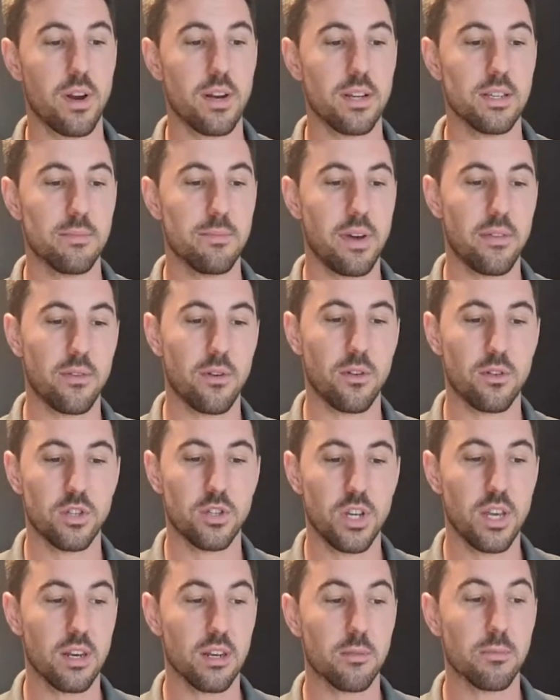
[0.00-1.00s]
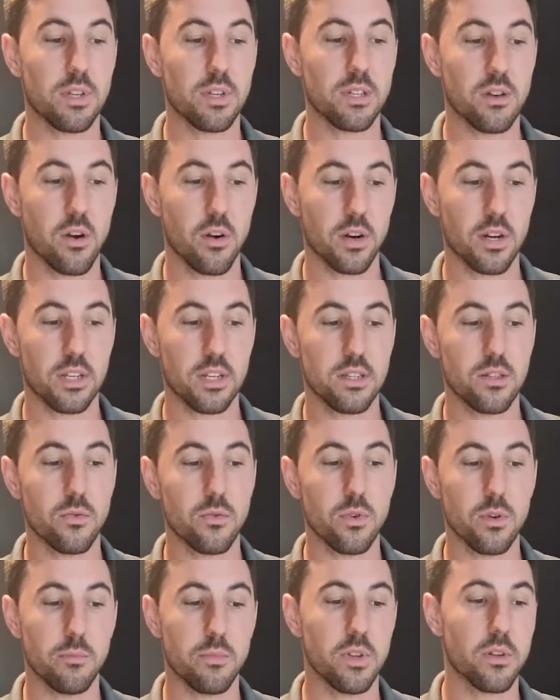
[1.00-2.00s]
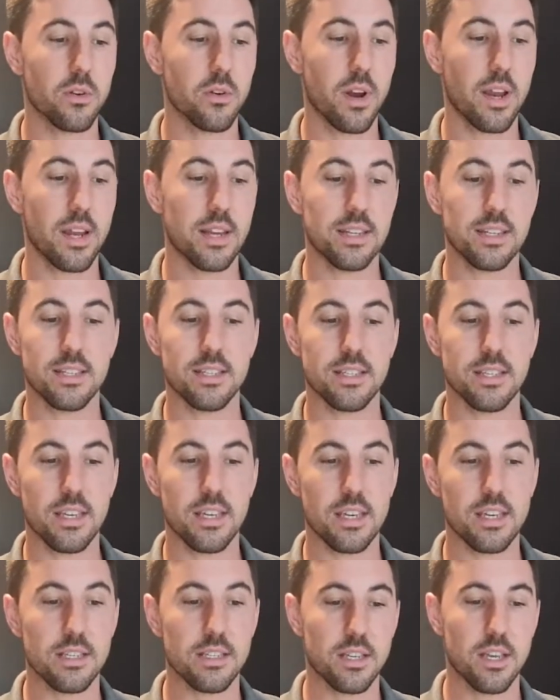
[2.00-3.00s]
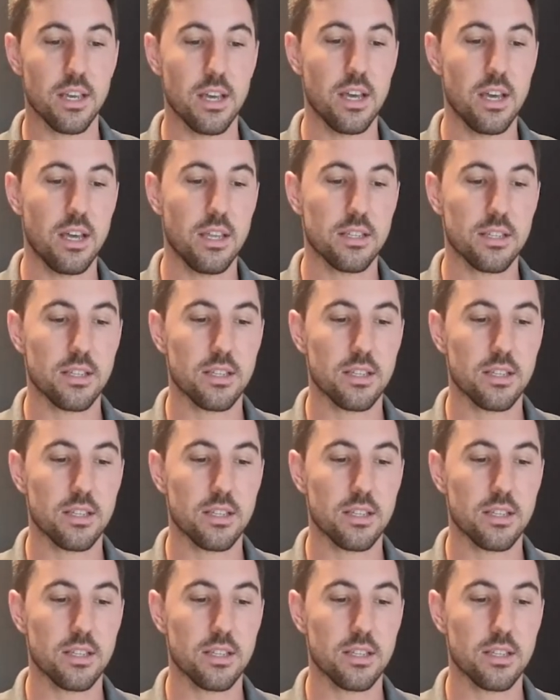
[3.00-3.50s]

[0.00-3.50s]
pathology and can be targeted to ameliorate disease. This is a